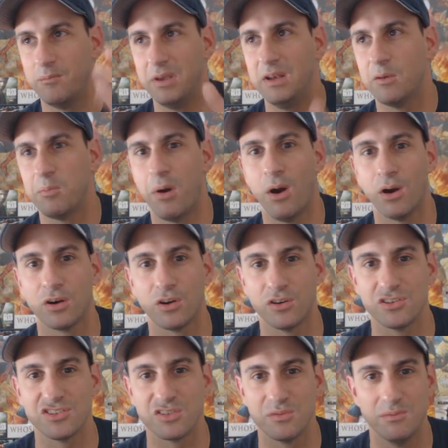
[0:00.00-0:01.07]
Peter
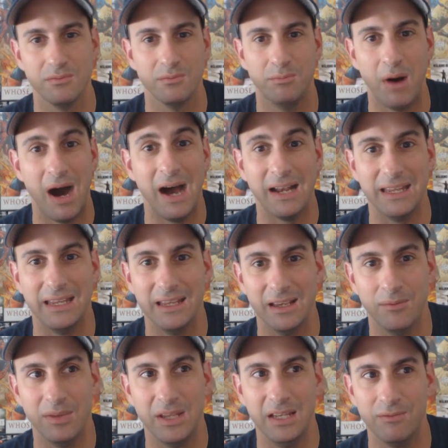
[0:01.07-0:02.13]
Parker's body.
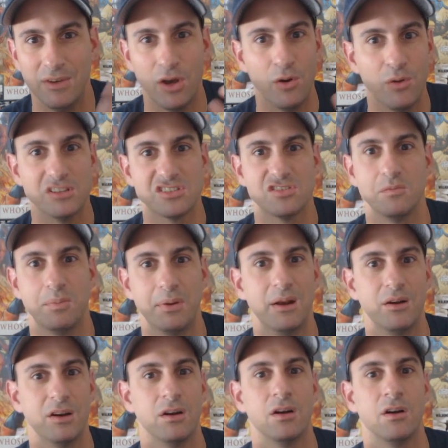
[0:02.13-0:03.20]
I mean, even though it's
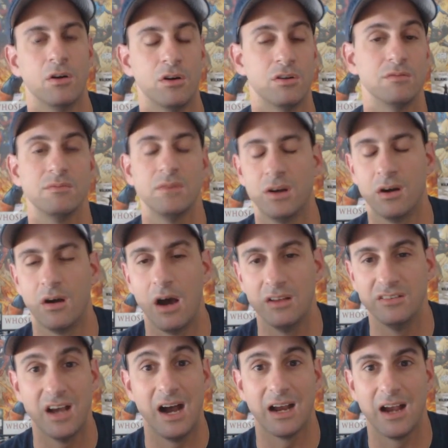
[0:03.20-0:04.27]
Superior or
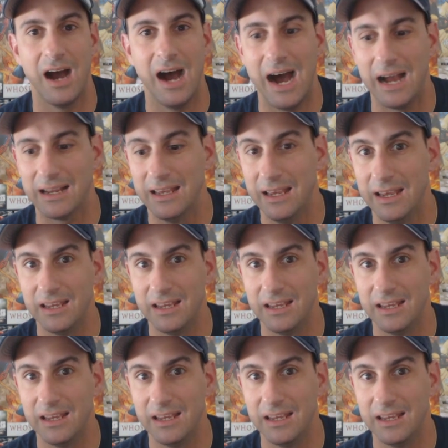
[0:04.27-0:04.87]
Doc Ock,